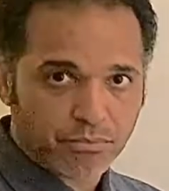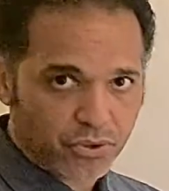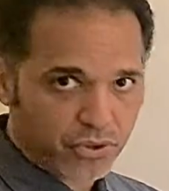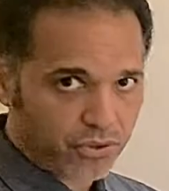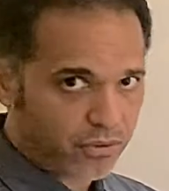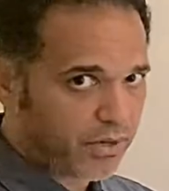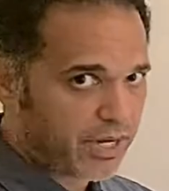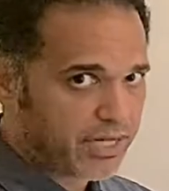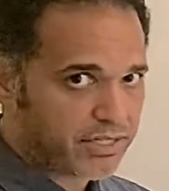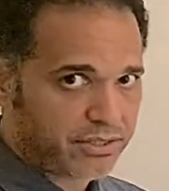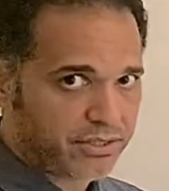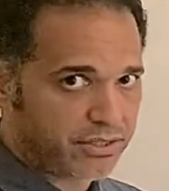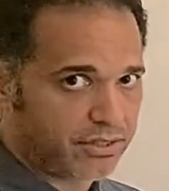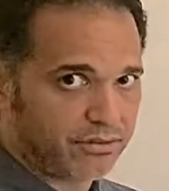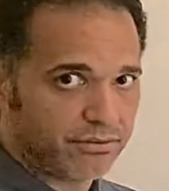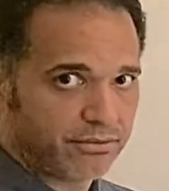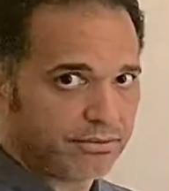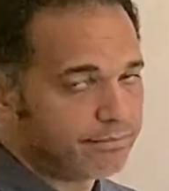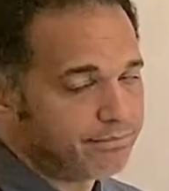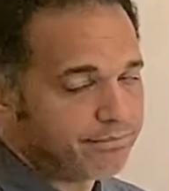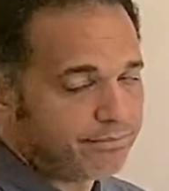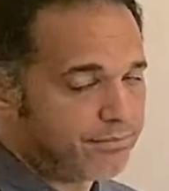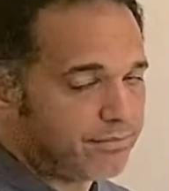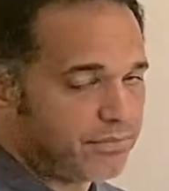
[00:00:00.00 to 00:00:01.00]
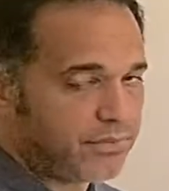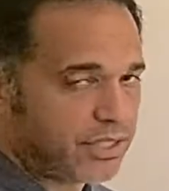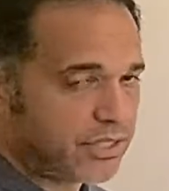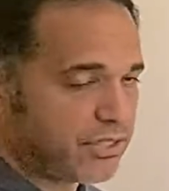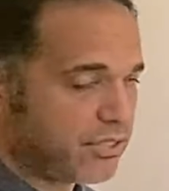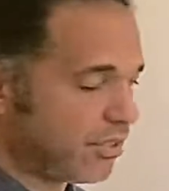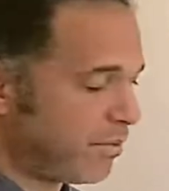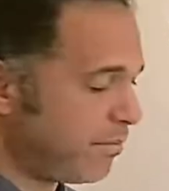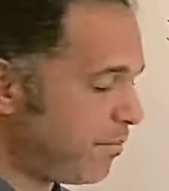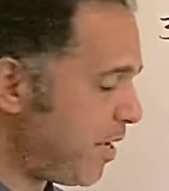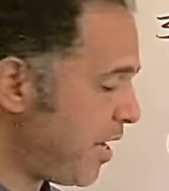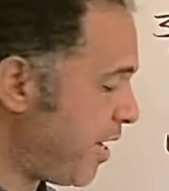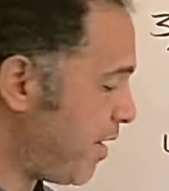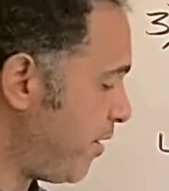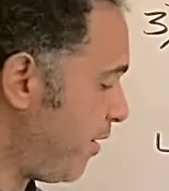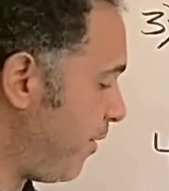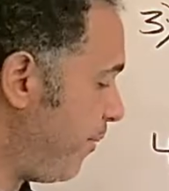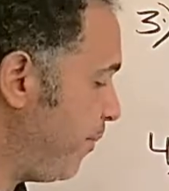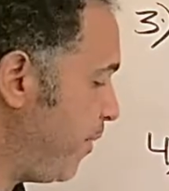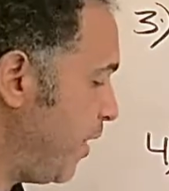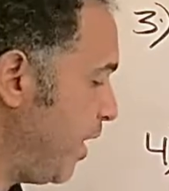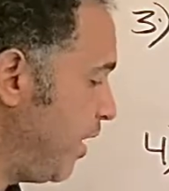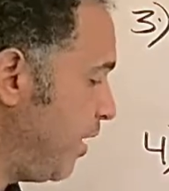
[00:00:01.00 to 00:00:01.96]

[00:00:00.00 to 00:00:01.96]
progressive. Doesn't matter.